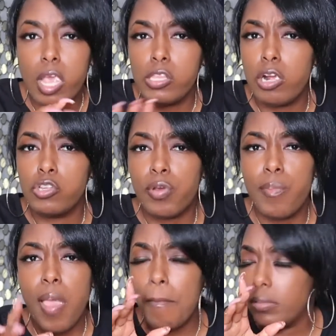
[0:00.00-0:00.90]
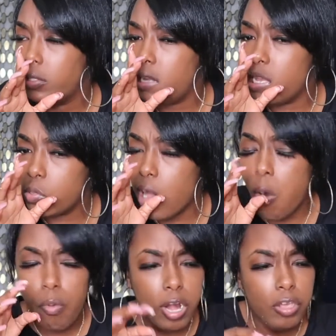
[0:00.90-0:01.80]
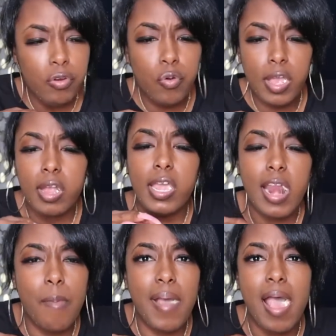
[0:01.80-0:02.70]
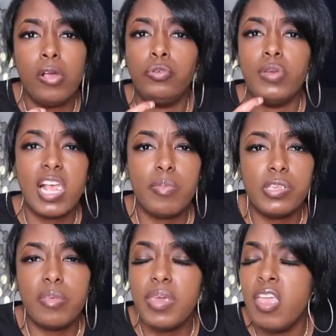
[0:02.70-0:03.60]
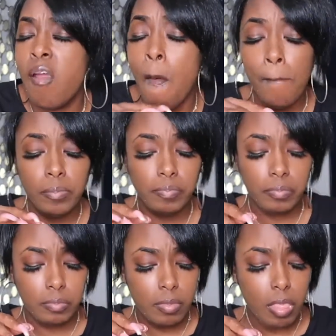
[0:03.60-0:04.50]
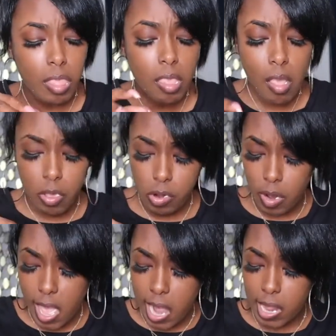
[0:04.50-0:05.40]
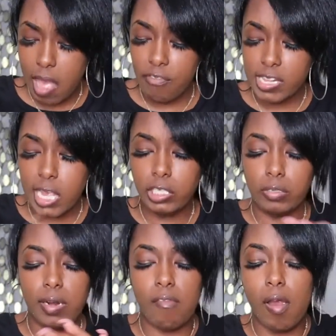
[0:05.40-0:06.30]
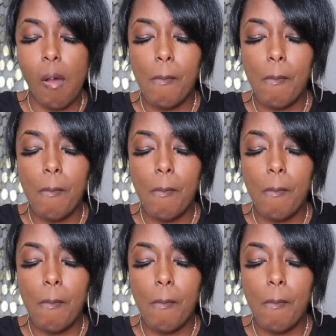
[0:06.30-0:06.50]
starts screaming to Antoine, what are you doing here? Get out of my house. You're not supposed to be here. You know, they had a conversation or whatever.